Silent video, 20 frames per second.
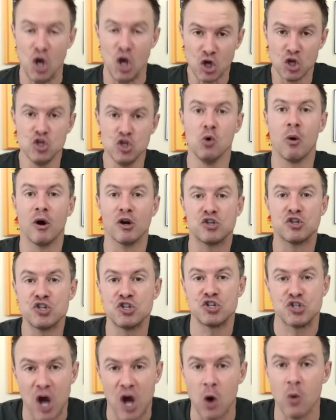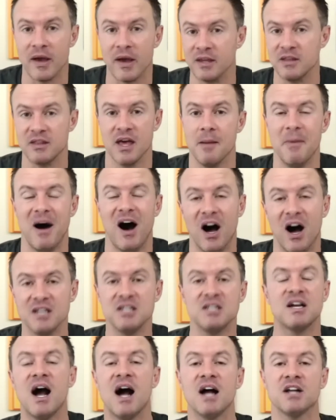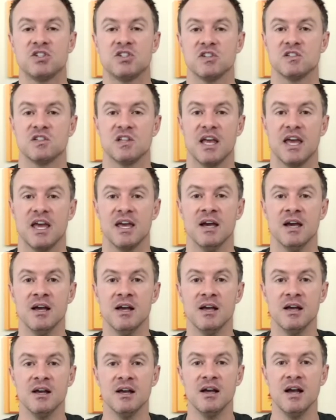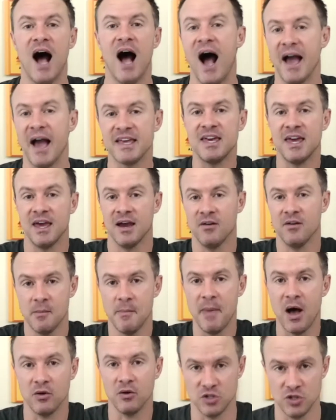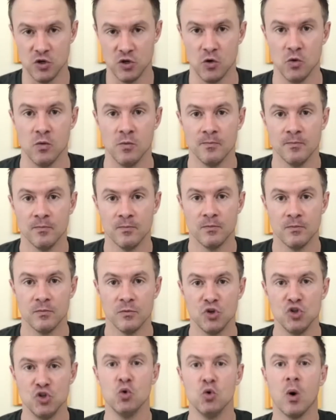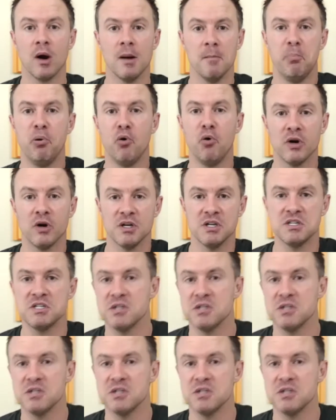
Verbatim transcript: You are showing them unconsciously, I care about you. You are important to